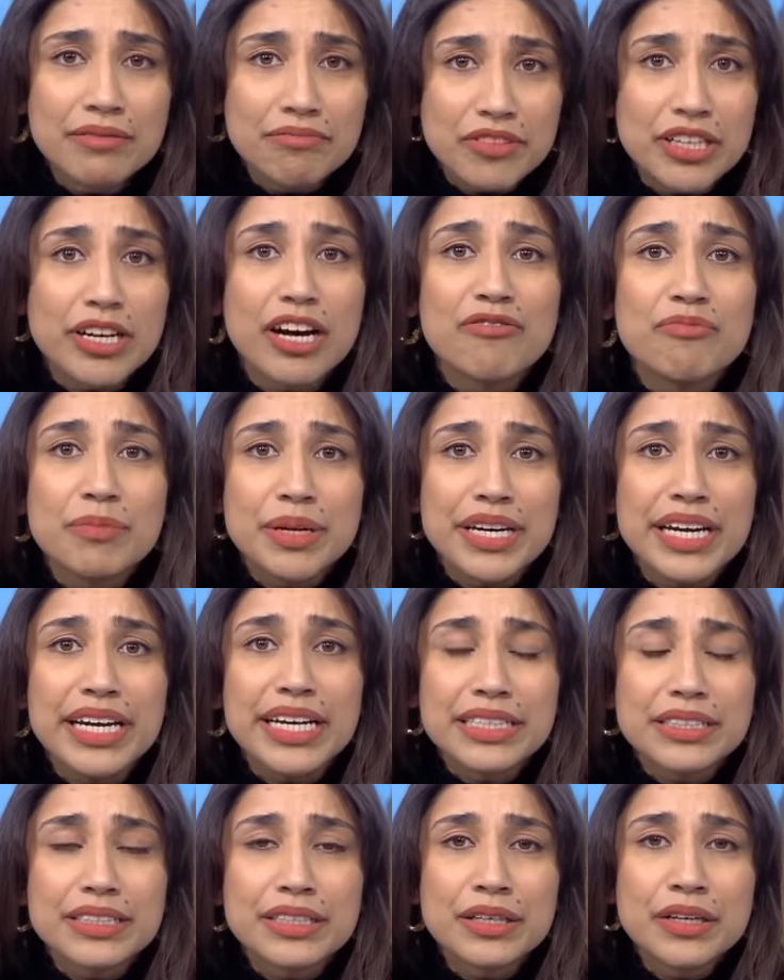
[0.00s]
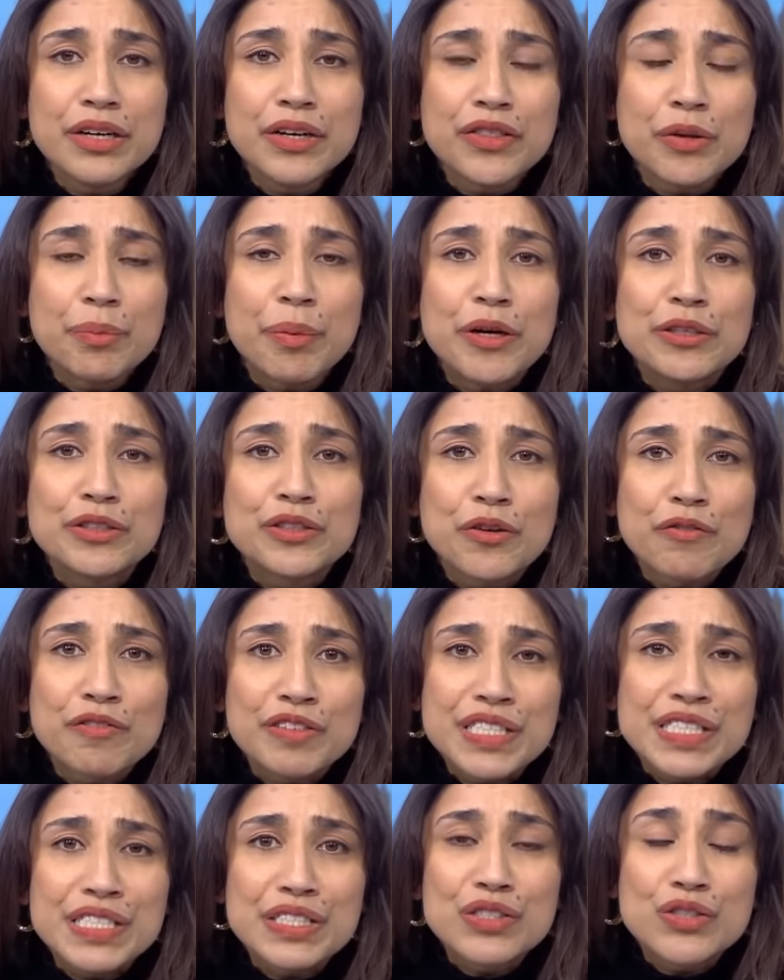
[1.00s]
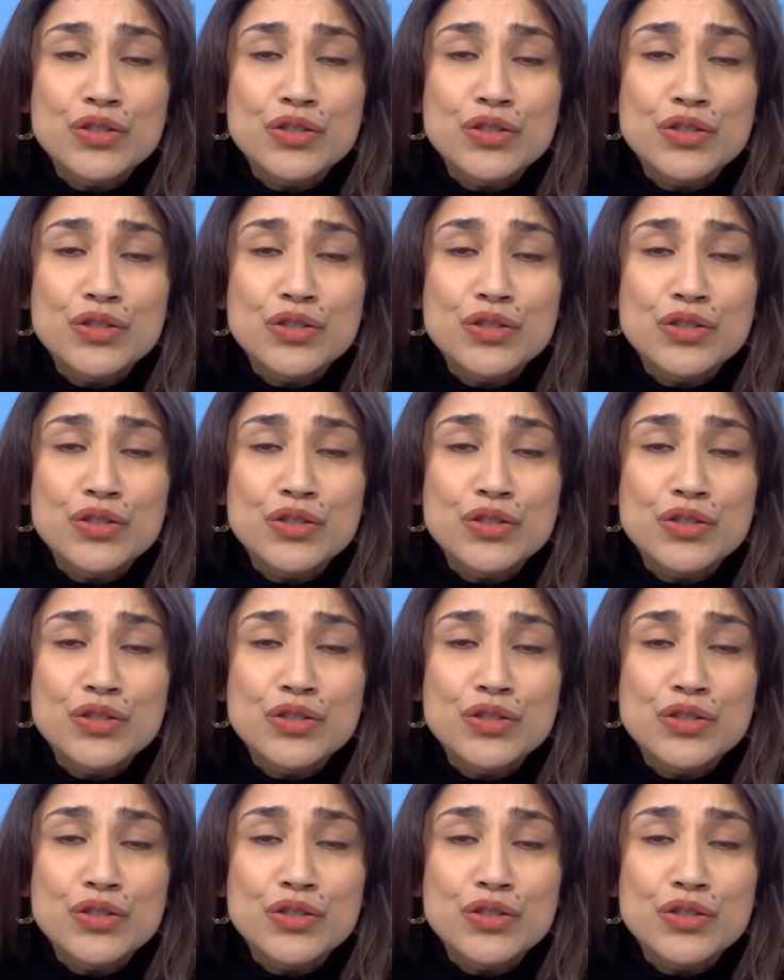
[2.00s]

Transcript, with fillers: The government is the post office's